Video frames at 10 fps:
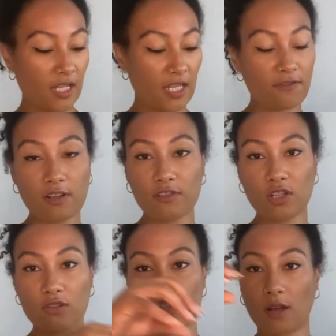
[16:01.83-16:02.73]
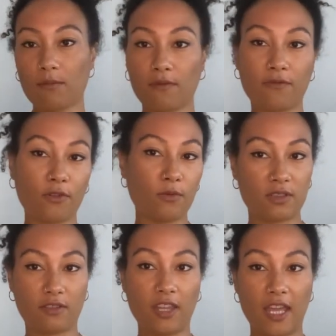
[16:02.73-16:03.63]
Even if you don't jump them forward
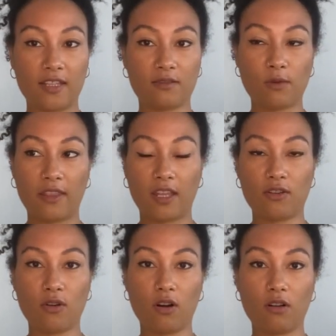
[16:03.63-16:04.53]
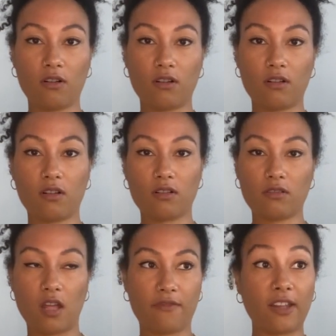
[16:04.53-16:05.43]
to the end where they're not
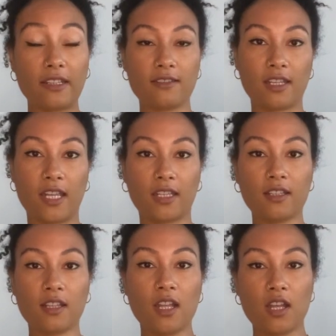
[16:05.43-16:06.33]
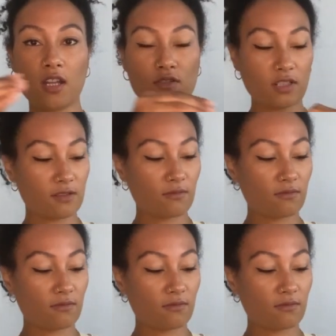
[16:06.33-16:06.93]
offending, just